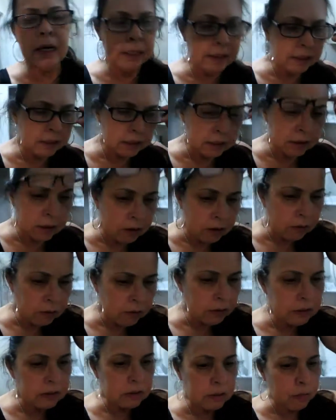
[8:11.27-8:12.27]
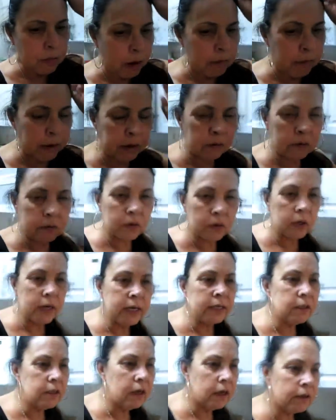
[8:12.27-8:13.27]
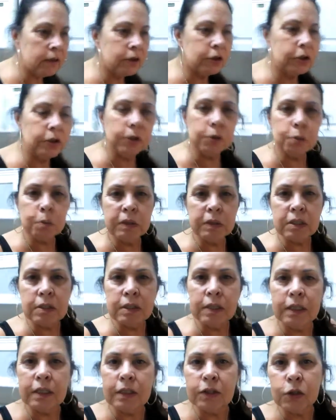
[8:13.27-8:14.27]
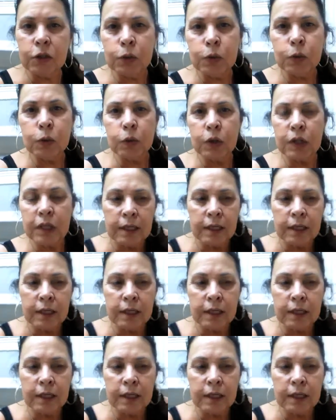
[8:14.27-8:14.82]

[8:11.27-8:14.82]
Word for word: I didn't know this about my own granddaughter. She's missing a tooth.